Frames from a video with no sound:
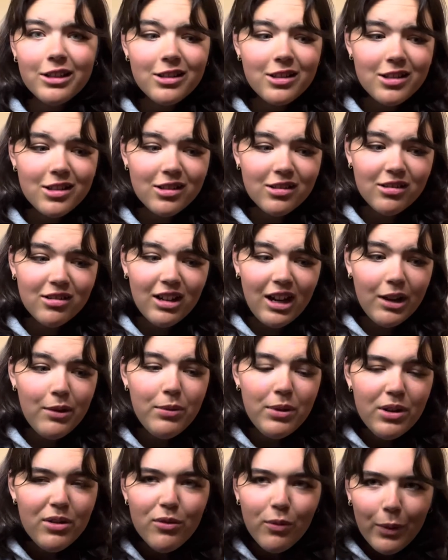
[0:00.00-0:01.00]
so I
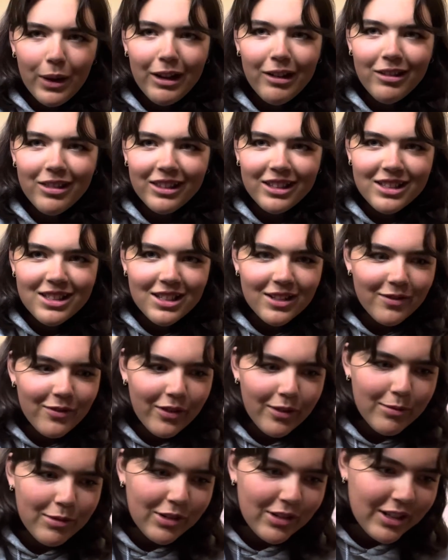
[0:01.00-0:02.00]
wouldn't wear this in
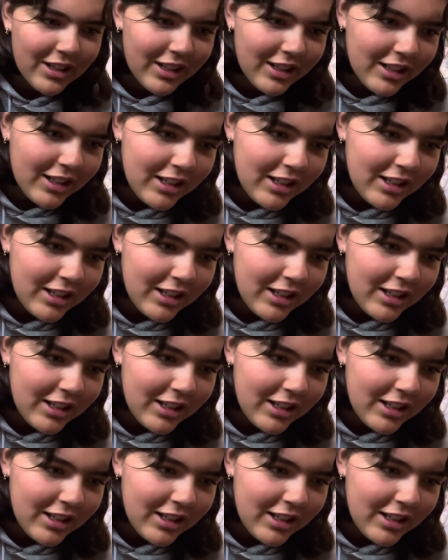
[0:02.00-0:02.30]
February.